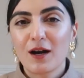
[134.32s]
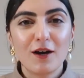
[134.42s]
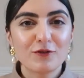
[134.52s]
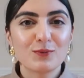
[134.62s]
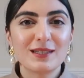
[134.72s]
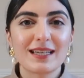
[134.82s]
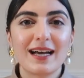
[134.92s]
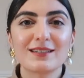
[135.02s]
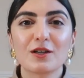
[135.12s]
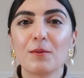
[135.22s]
After we'd
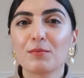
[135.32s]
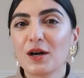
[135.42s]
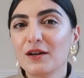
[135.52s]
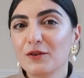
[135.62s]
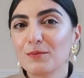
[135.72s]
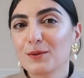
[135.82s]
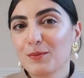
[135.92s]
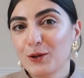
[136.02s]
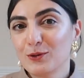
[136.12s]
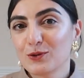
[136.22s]
had our private
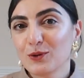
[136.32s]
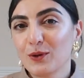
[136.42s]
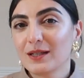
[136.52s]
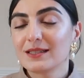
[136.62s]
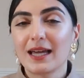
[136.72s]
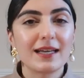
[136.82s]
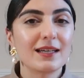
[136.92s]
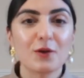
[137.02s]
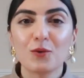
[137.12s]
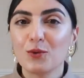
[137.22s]
proposal and
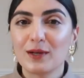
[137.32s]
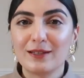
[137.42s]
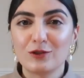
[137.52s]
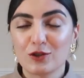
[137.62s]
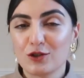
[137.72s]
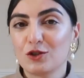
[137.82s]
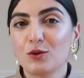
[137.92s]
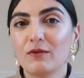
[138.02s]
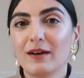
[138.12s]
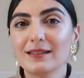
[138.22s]
taken it all in, just the
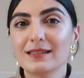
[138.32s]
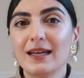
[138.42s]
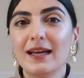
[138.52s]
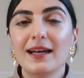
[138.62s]
two of us,